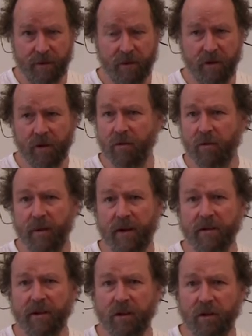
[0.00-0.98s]
You go to
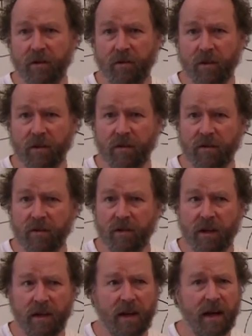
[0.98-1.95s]
American unions
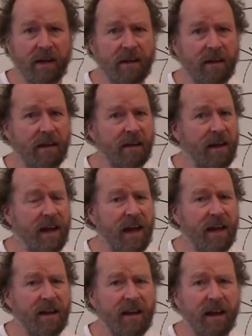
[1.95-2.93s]
in
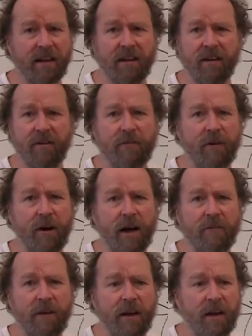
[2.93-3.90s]
1910,
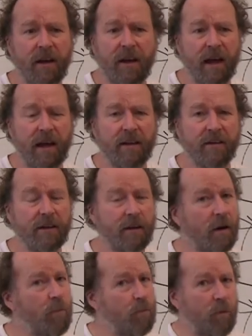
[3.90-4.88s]
1905, and they'll tell
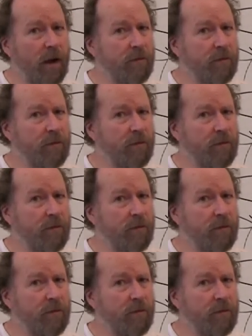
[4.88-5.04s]
you, oh, we